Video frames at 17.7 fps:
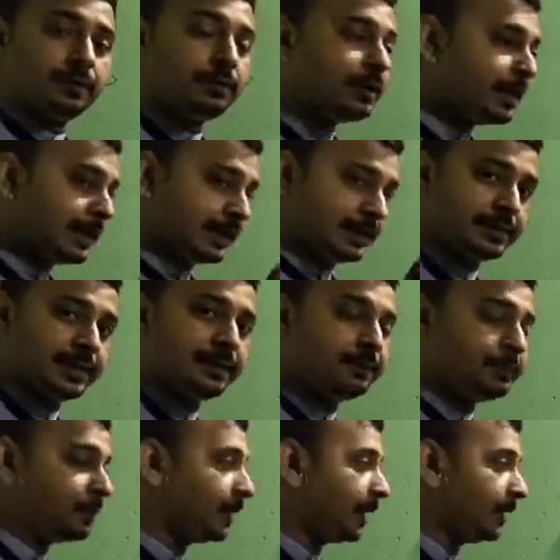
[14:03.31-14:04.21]
One
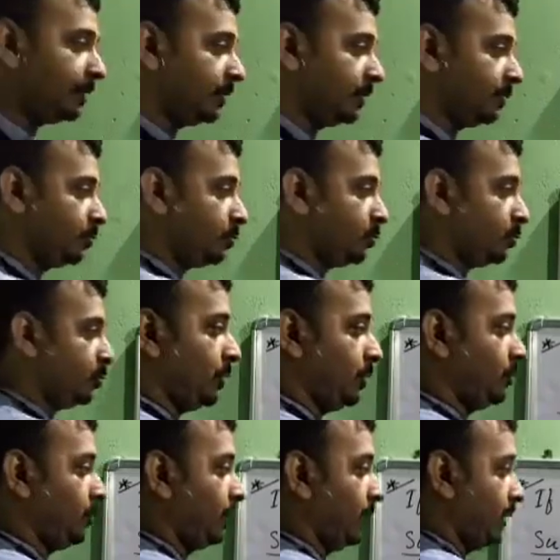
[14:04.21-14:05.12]
example I want to
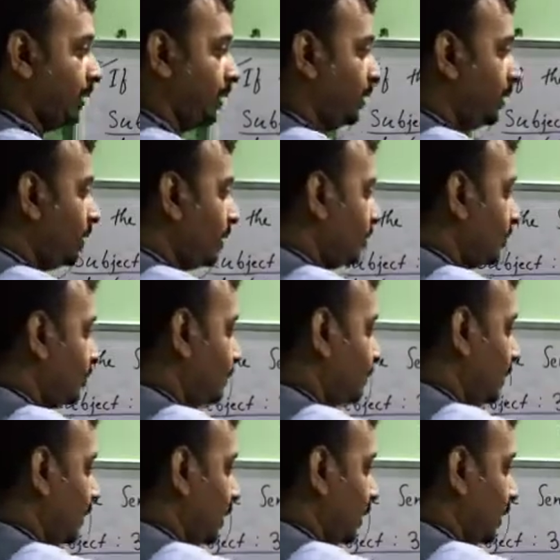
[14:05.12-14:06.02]
you here.
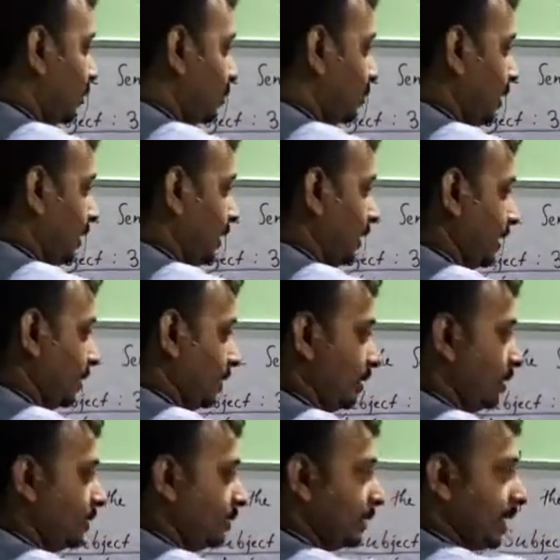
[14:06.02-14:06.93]
You see
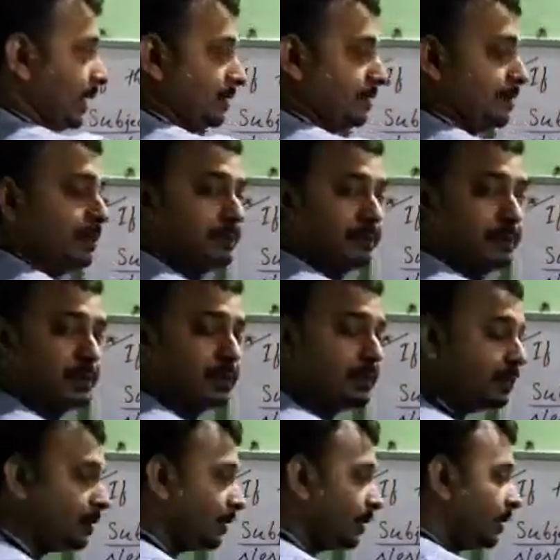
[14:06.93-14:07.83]
here the
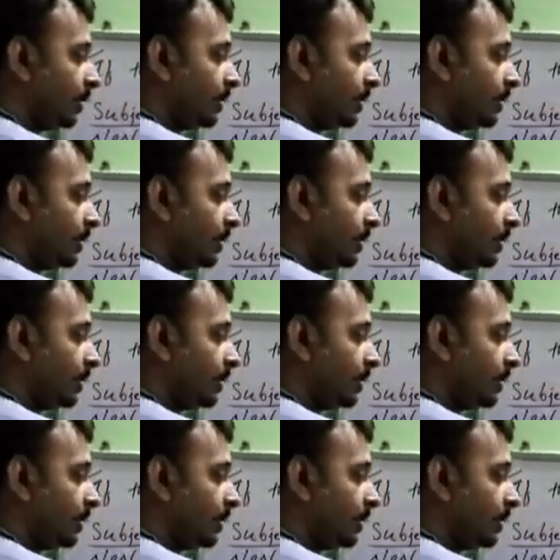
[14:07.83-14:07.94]
example.